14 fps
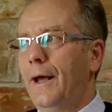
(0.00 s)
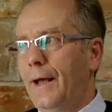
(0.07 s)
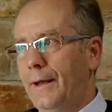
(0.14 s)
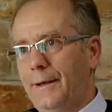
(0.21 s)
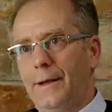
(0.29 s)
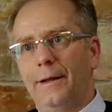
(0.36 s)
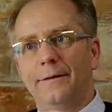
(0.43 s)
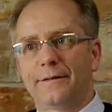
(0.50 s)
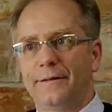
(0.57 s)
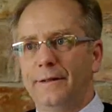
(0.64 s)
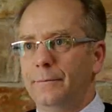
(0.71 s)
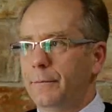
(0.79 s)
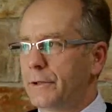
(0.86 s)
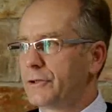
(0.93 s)
I can
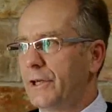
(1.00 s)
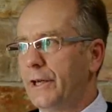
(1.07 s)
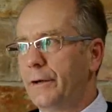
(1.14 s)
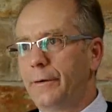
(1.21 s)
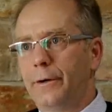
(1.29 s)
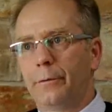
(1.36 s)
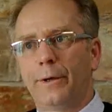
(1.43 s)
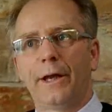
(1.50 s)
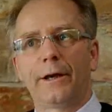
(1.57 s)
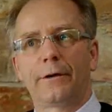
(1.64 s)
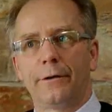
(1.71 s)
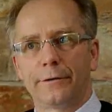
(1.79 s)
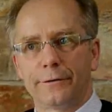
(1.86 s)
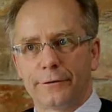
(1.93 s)
see much clearer when I
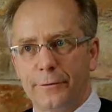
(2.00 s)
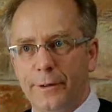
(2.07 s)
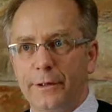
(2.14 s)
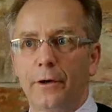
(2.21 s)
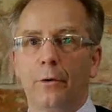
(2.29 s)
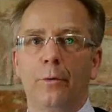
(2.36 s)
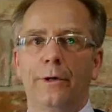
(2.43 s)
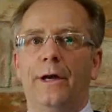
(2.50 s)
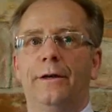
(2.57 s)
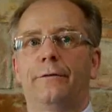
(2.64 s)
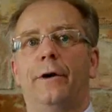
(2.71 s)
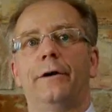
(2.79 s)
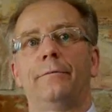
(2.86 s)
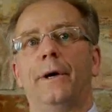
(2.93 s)
cross the street or when
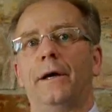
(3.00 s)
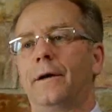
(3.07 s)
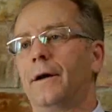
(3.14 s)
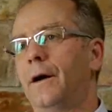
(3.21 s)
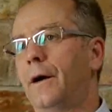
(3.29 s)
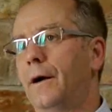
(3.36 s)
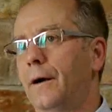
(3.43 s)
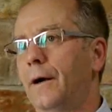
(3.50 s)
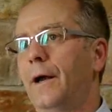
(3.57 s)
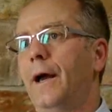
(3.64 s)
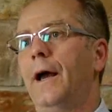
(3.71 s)
I drive my car.